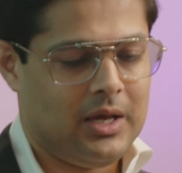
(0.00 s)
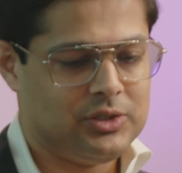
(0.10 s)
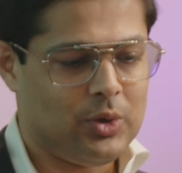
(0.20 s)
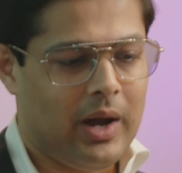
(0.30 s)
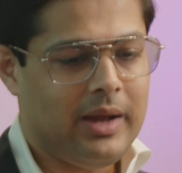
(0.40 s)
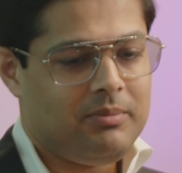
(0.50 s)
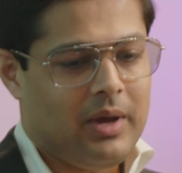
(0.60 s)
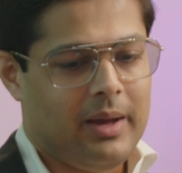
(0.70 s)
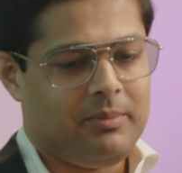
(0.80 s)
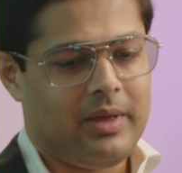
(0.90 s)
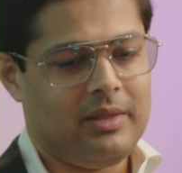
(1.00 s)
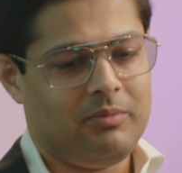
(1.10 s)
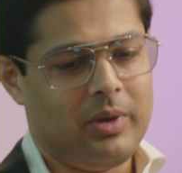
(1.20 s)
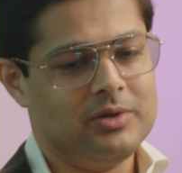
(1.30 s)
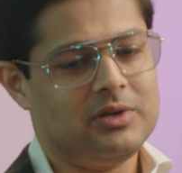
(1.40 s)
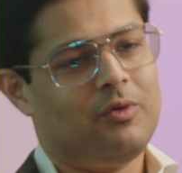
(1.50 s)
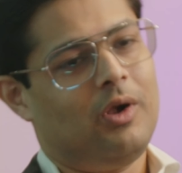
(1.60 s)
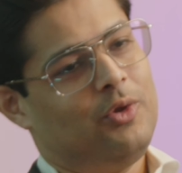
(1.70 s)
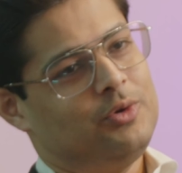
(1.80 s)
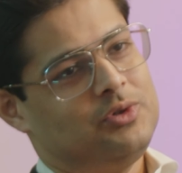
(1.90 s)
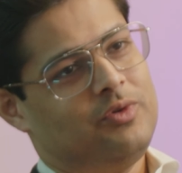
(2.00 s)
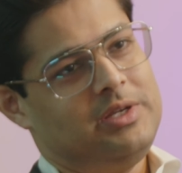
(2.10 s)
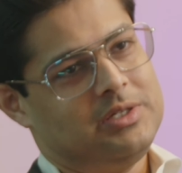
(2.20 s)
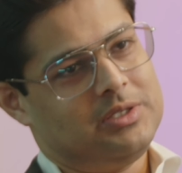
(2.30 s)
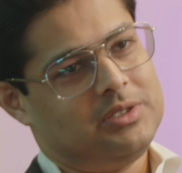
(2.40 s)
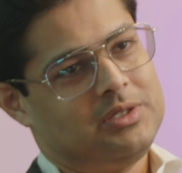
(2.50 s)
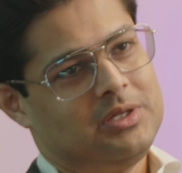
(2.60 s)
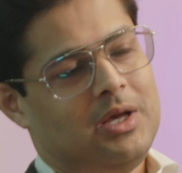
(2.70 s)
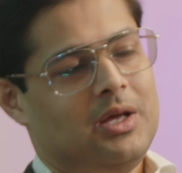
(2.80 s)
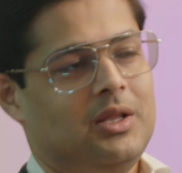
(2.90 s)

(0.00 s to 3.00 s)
Mm-hmm. So and because of all those reasons,